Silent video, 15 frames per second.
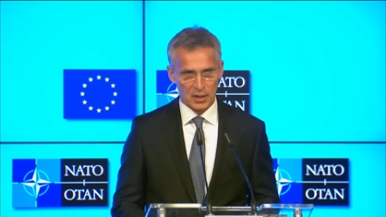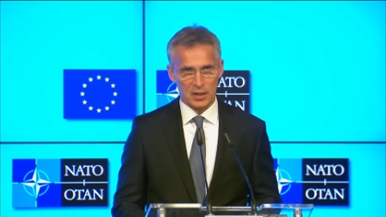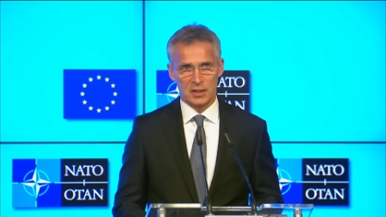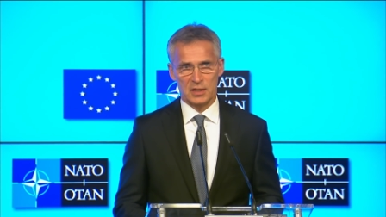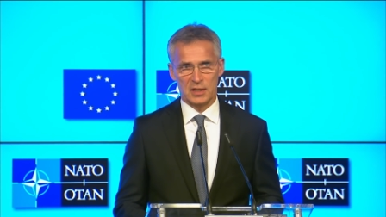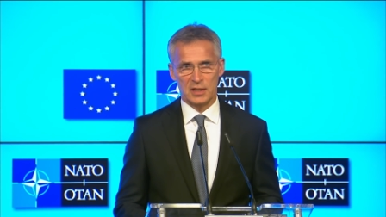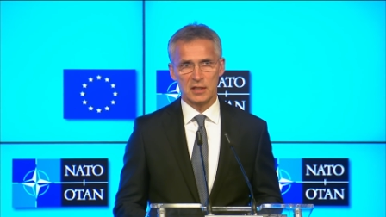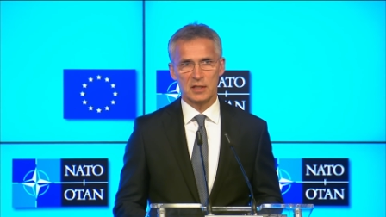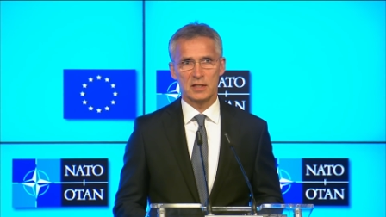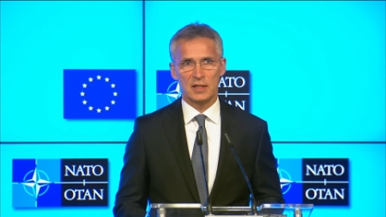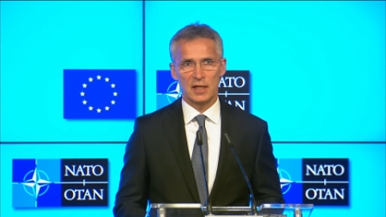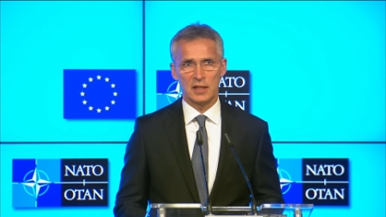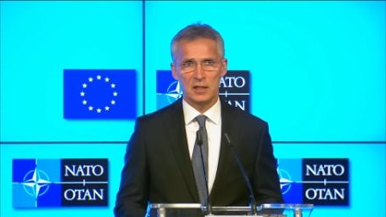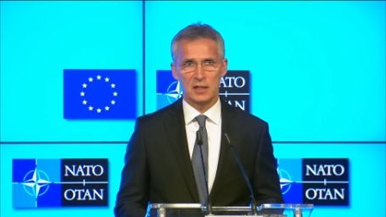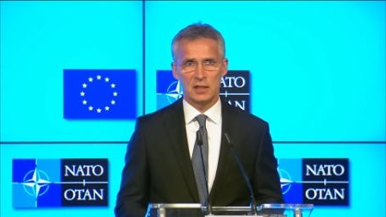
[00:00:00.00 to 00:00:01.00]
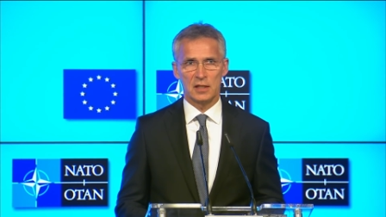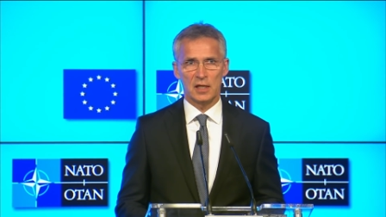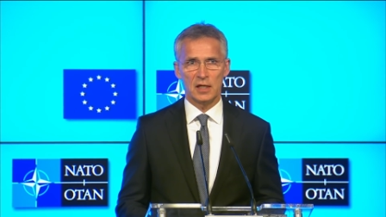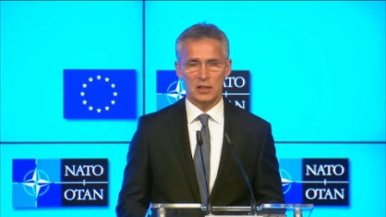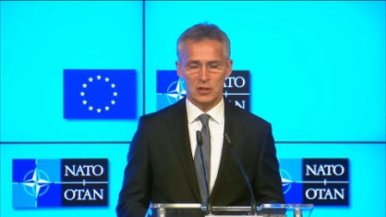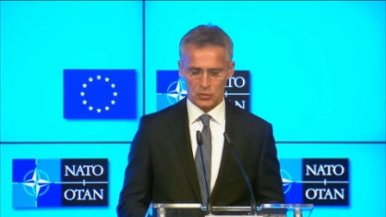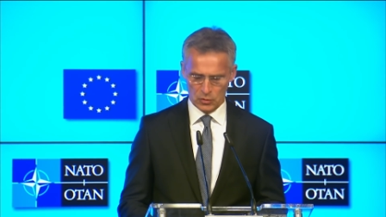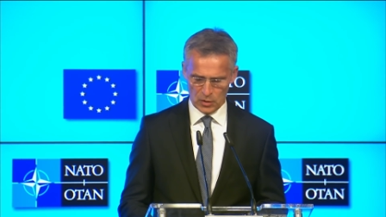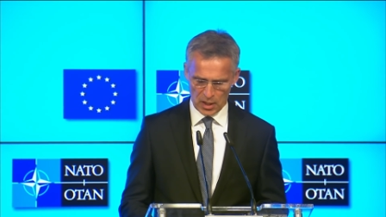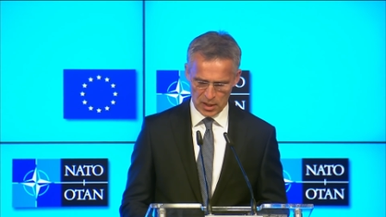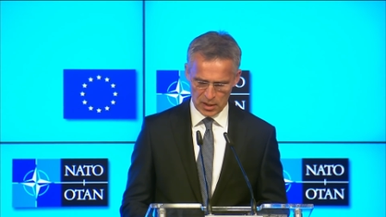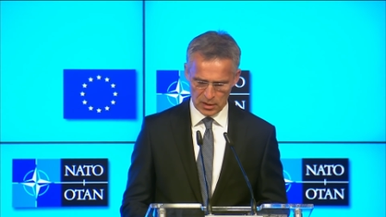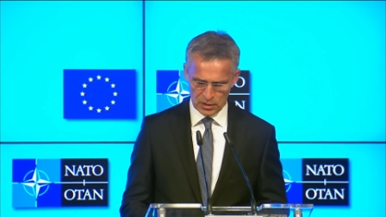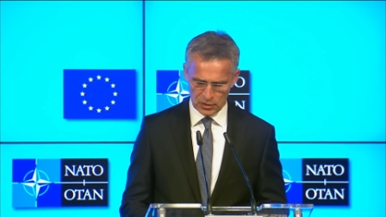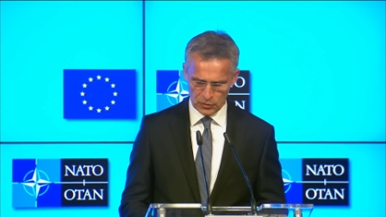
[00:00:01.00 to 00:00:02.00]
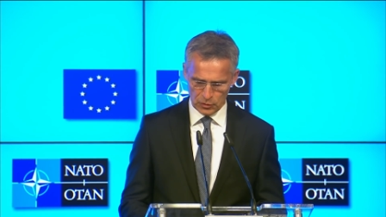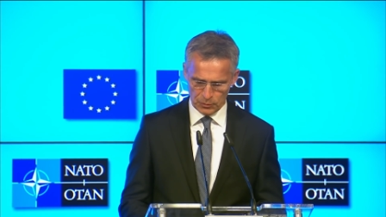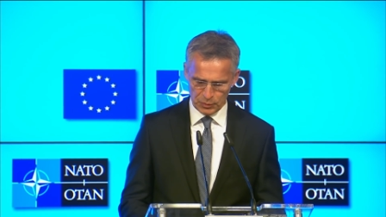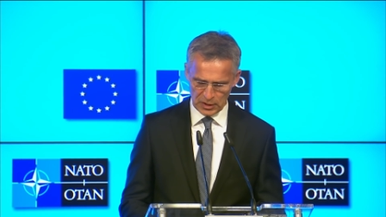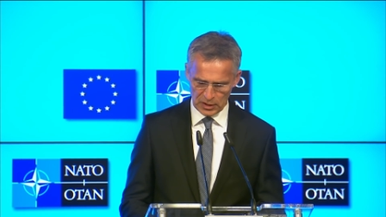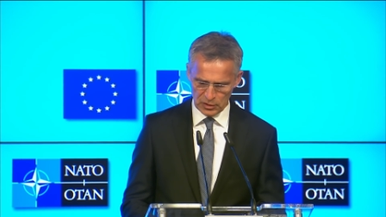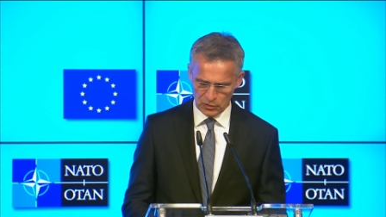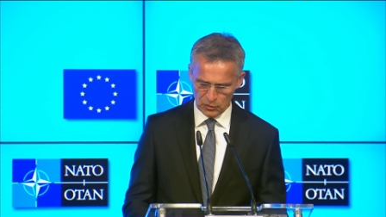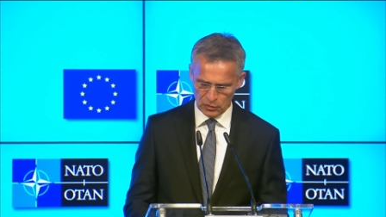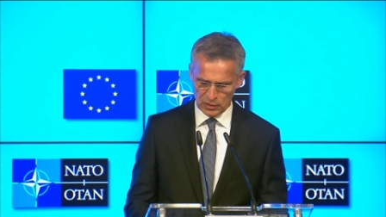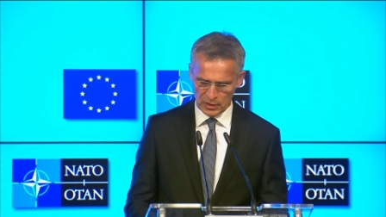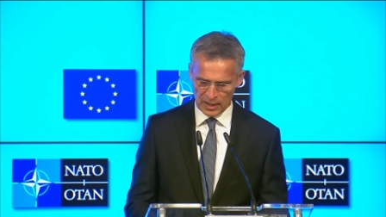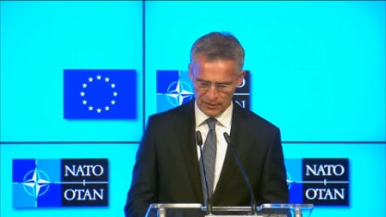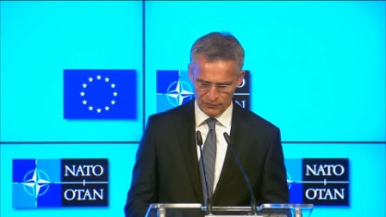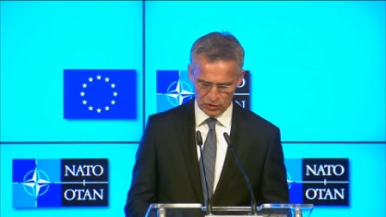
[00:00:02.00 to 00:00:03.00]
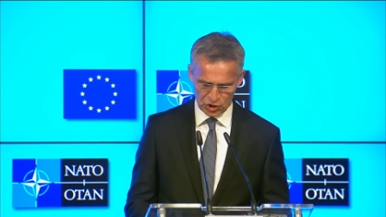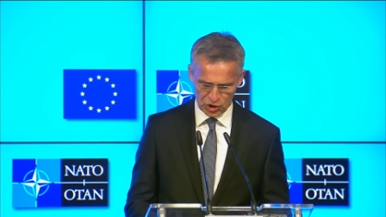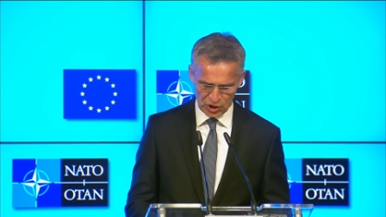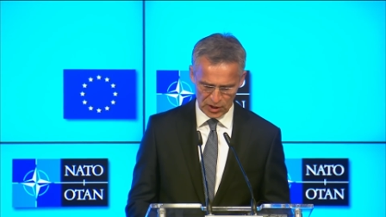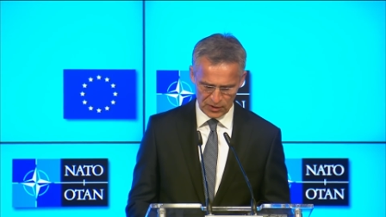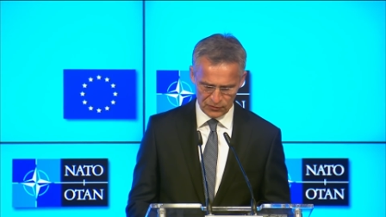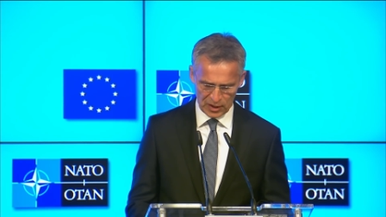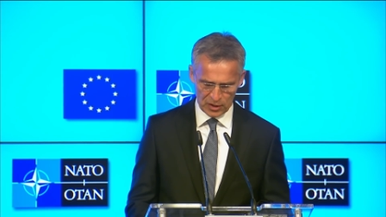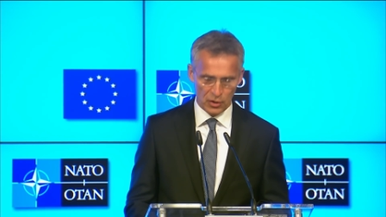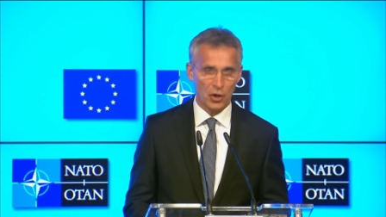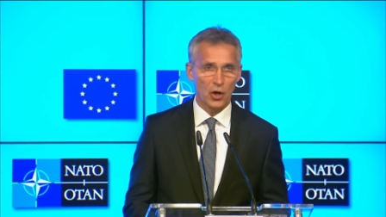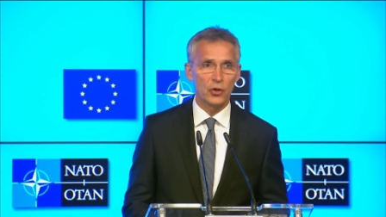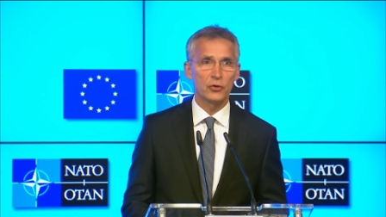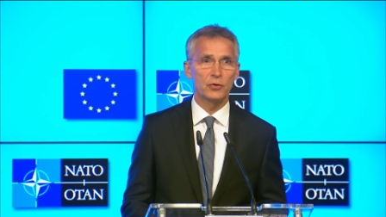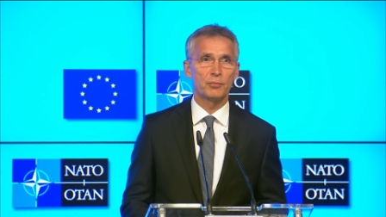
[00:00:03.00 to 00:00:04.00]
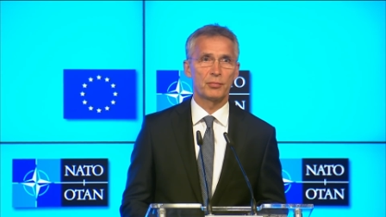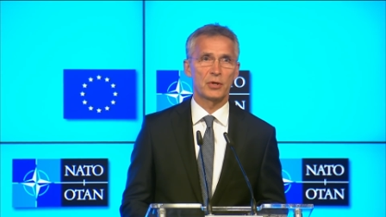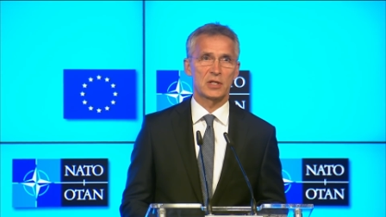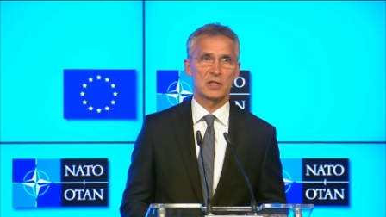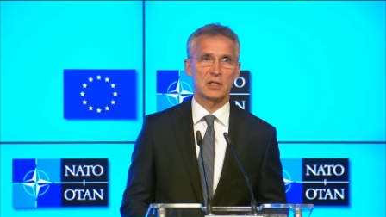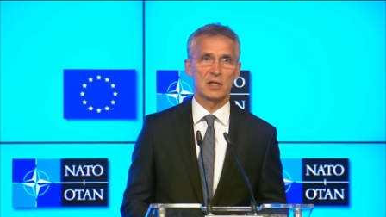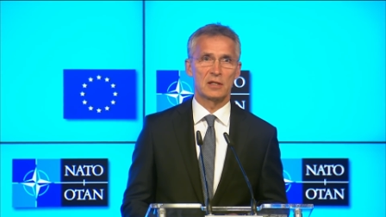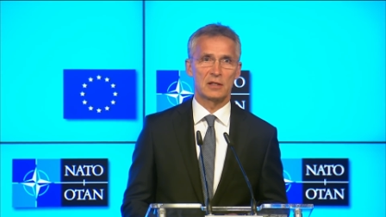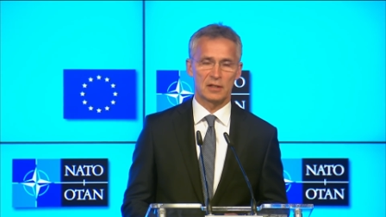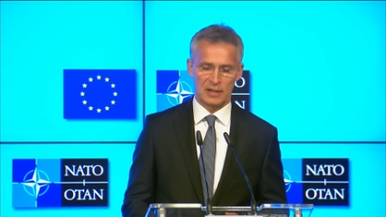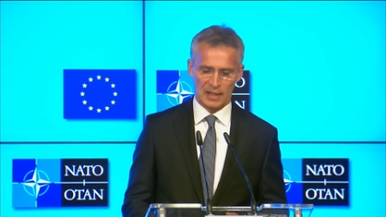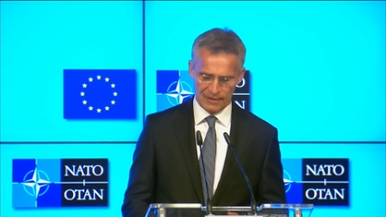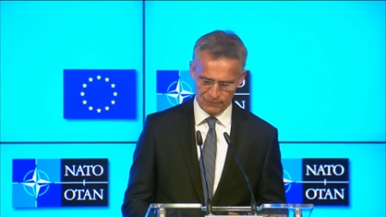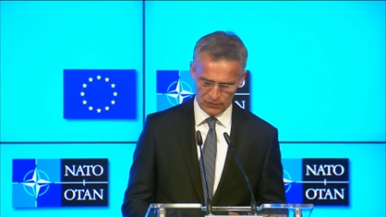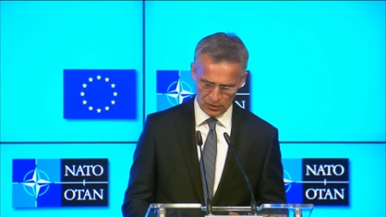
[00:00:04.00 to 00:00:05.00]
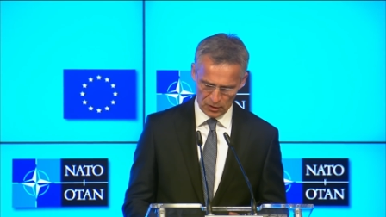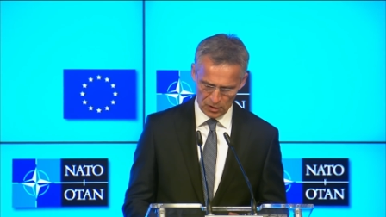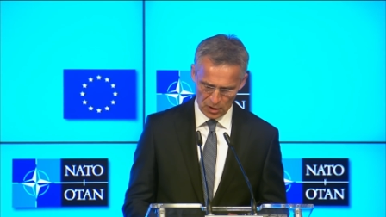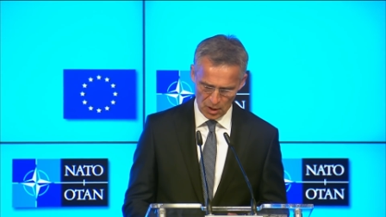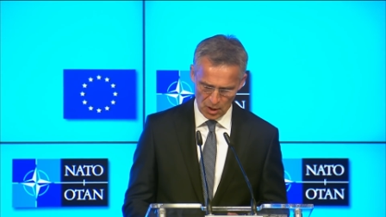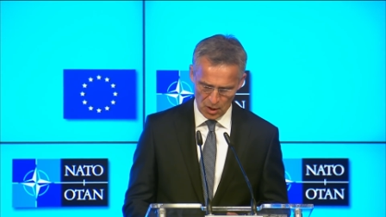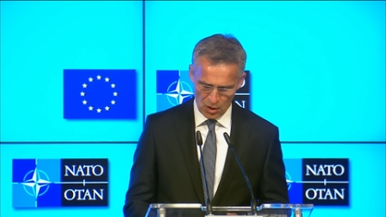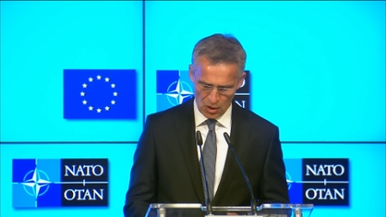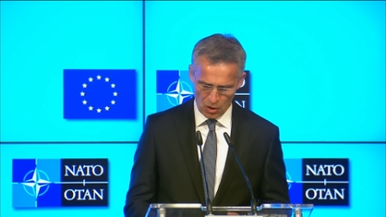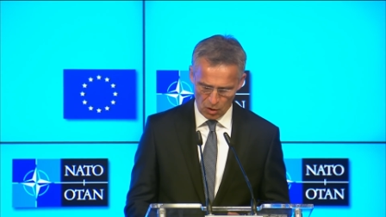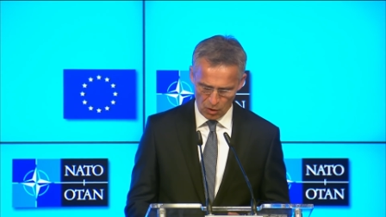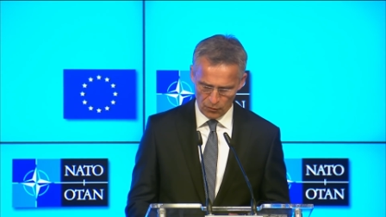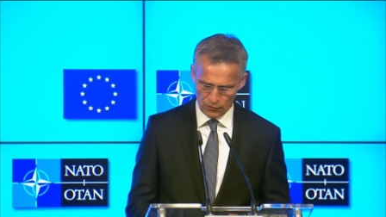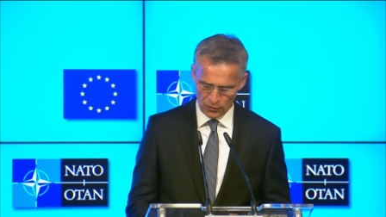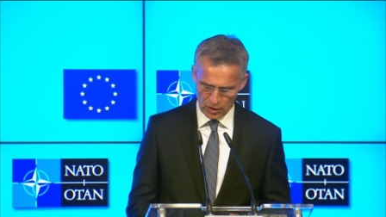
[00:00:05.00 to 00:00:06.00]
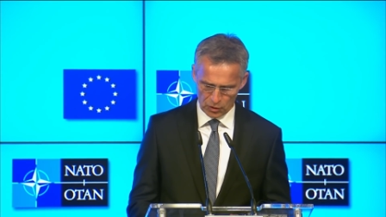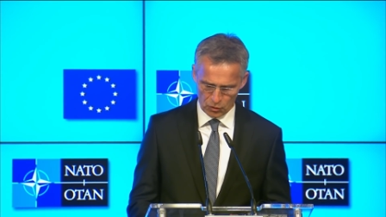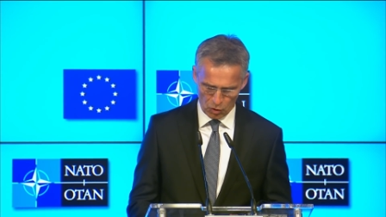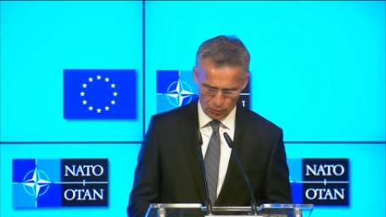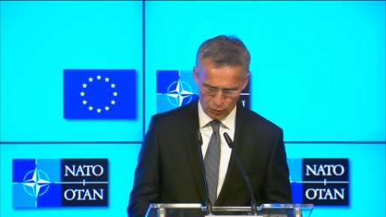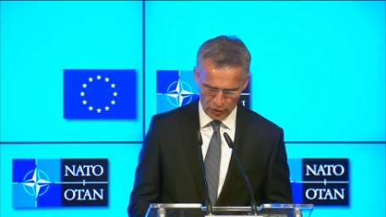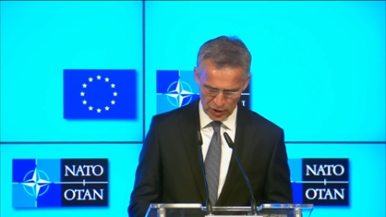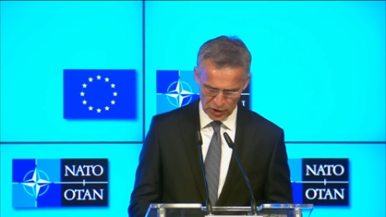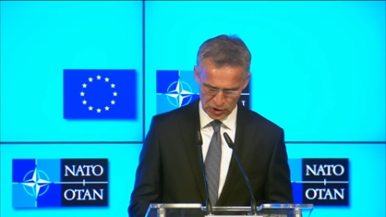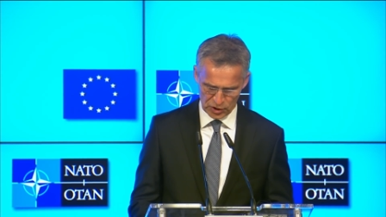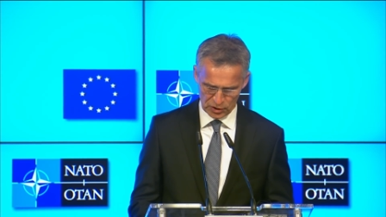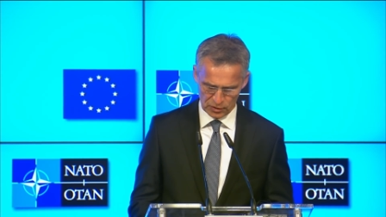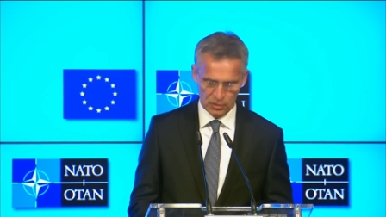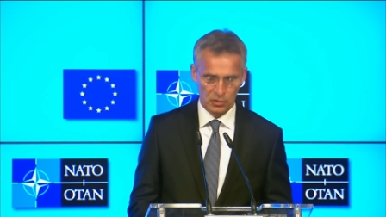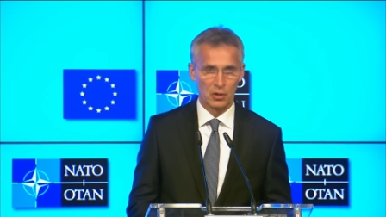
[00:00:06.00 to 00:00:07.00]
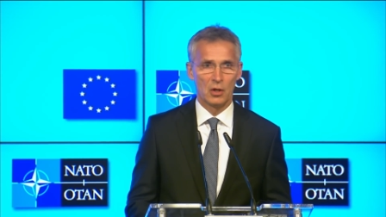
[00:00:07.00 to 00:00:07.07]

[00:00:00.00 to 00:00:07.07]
Since then, NATO and the European Union have achieved an unprecedented level of cooperation.